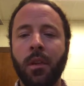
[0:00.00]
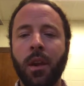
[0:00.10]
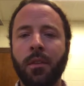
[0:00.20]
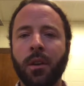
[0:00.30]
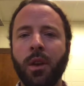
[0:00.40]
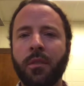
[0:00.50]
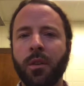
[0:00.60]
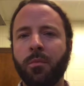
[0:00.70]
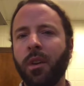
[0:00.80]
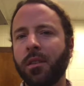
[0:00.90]

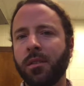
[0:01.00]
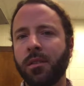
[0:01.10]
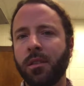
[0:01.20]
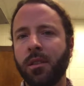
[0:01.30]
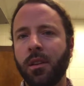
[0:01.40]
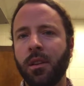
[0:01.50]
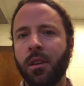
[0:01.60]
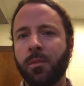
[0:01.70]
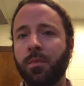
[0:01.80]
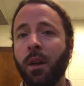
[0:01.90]
Ethnographic present
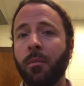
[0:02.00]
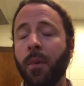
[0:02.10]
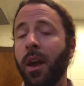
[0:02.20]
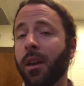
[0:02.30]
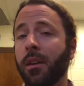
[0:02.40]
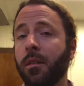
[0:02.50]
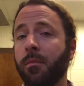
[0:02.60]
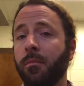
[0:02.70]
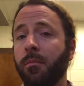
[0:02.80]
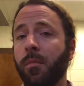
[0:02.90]
is problematic
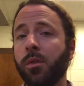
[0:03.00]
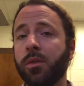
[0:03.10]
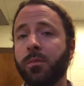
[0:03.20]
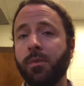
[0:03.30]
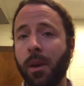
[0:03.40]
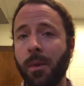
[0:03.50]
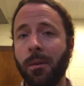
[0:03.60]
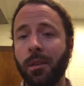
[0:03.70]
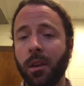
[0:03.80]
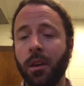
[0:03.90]
most
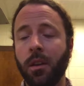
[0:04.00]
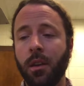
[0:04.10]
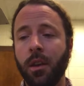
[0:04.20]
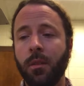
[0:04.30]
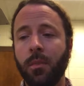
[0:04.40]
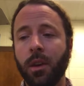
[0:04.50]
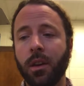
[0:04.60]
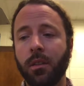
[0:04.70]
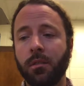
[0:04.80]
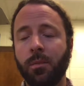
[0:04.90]
primarily
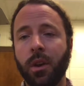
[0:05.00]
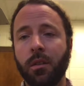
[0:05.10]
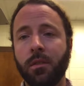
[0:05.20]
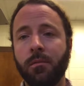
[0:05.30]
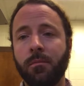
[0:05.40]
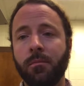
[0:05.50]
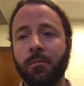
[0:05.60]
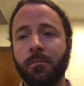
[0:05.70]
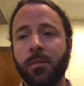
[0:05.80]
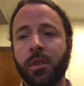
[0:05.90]
because we are
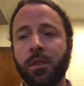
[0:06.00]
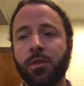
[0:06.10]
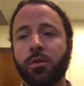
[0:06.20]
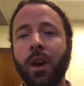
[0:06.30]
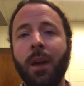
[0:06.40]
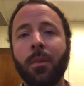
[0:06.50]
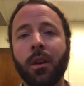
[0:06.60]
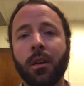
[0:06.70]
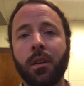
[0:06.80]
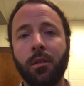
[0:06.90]
describing
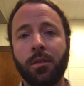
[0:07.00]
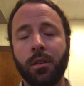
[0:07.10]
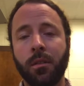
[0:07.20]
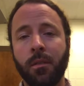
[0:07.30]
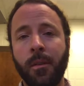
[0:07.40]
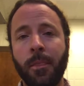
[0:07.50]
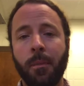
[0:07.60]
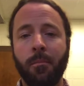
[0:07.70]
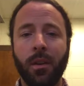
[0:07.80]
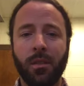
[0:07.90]
a culture
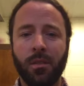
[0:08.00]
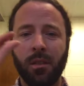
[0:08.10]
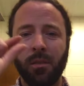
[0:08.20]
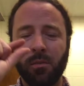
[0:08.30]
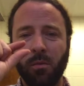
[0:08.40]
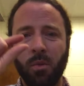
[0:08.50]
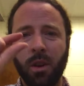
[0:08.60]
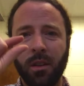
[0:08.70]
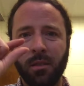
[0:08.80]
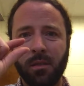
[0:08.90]
based on this
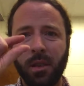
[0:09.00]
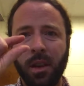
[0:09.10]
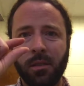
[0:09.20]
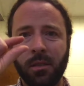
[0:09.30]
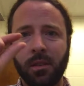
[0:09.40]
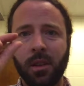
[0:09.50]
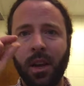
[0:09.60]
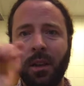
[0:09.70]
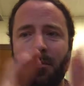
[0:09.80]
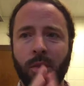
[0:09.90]
one slice in
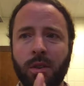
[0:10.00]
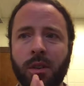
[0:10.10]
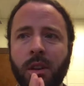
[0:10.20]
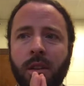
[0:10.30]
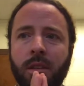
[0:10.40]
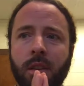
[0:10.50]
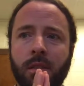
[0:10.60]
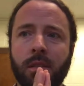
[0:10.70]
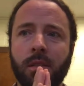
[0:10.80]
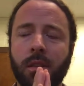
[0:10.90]
time, which
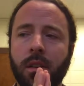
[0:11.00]
doesn't